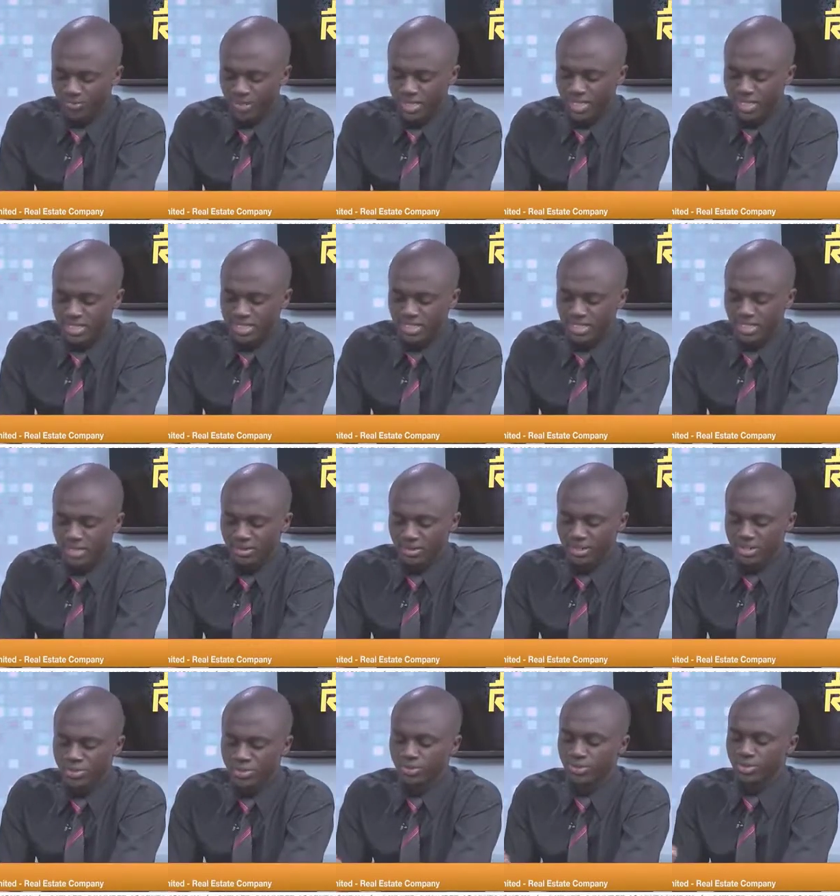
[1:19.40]
that
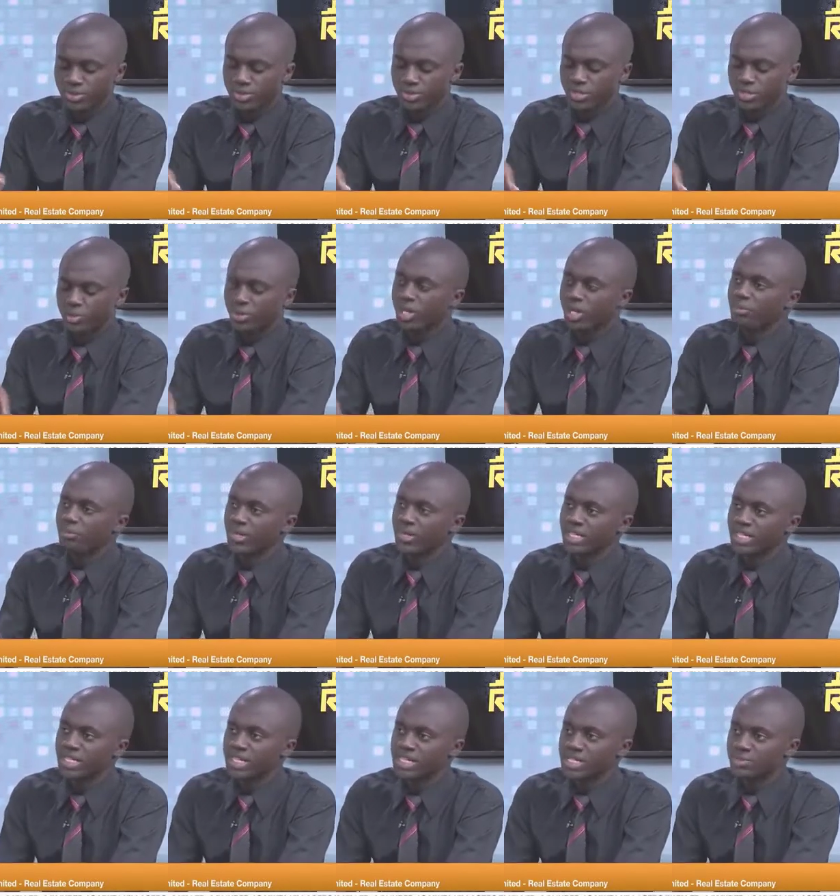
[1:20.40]
your
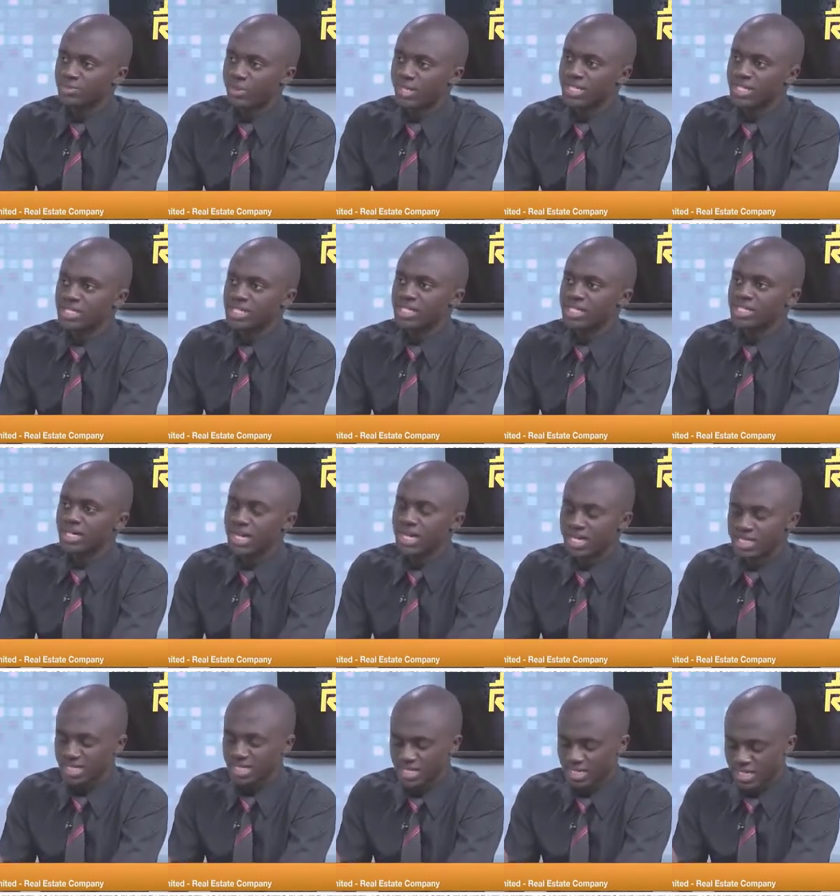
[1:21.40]
company is based
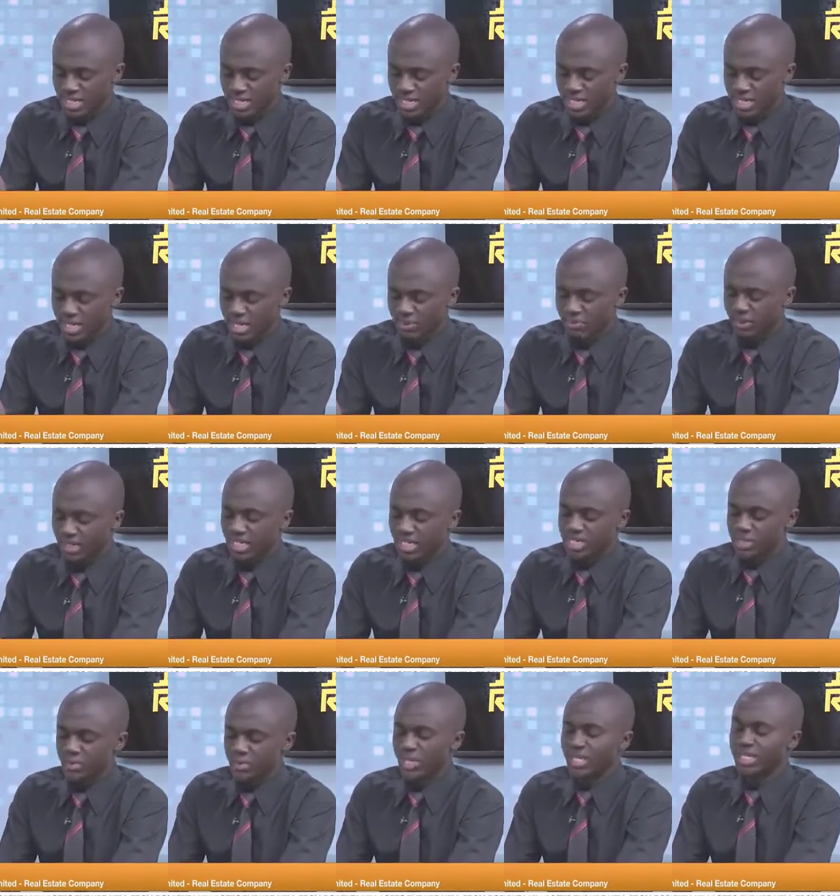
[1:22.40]
at a
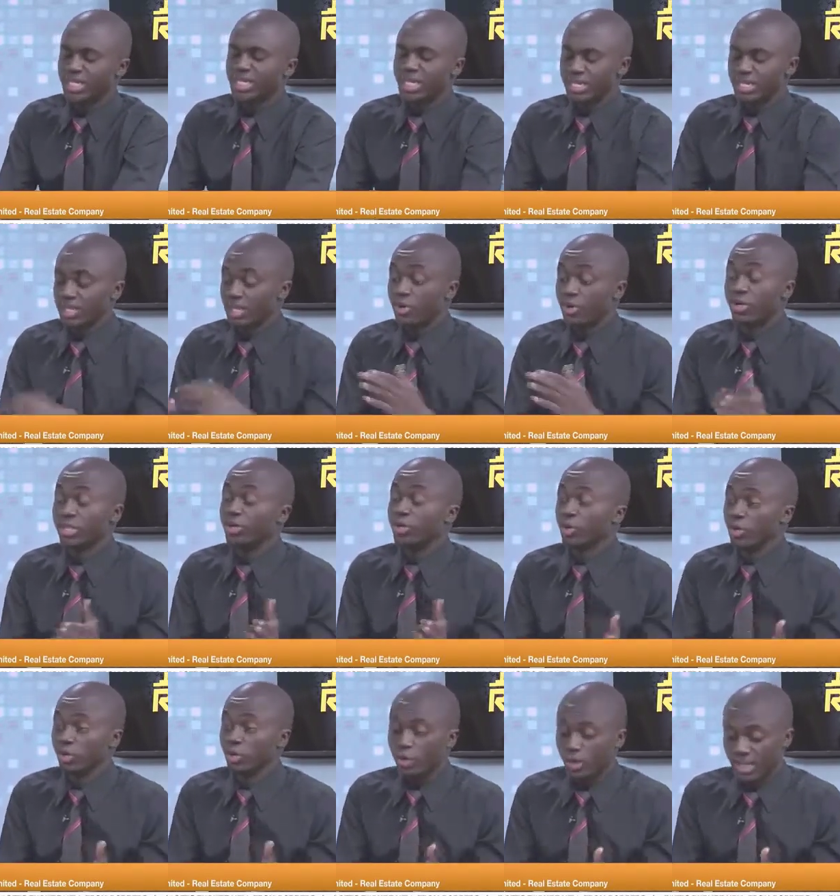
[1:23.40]
place where the
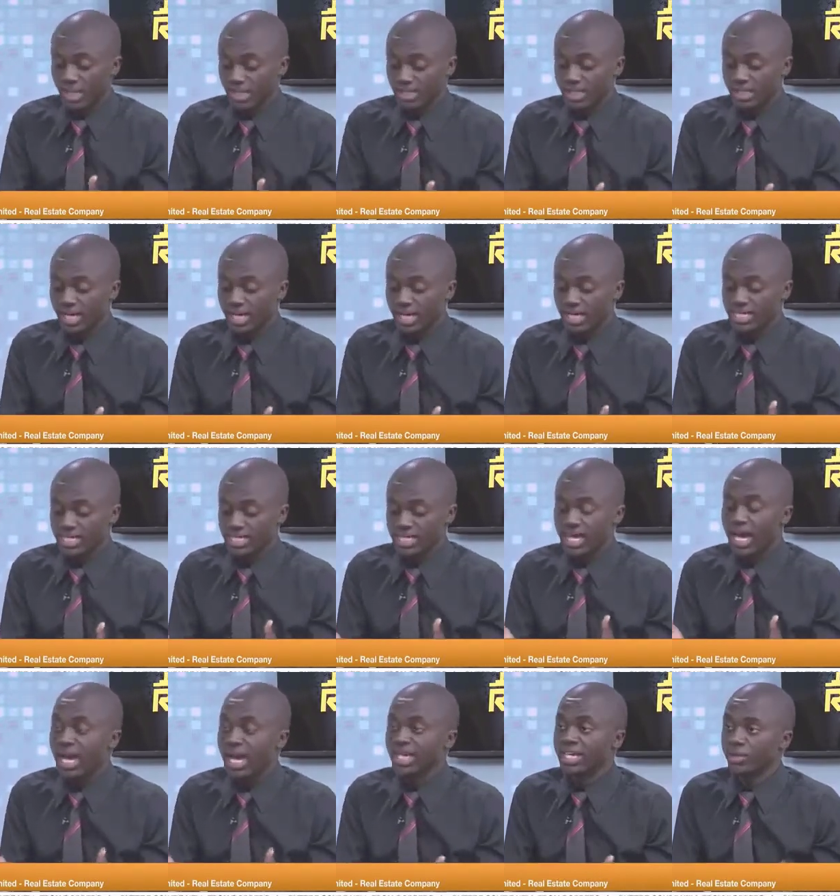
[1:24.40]
whole world
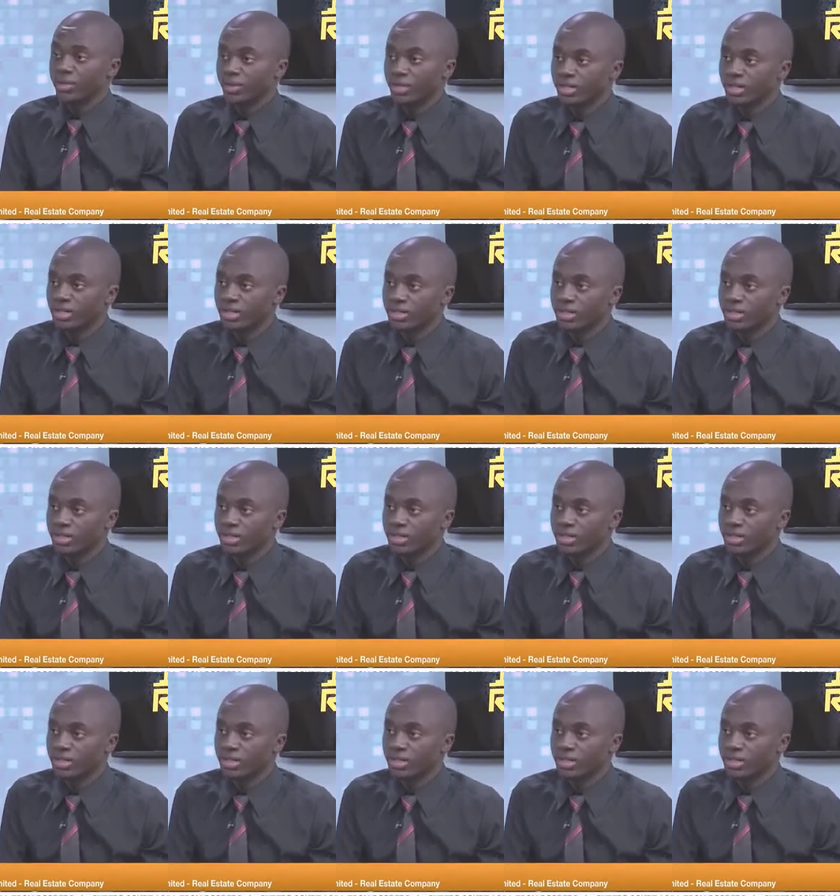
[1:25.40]
has eye on?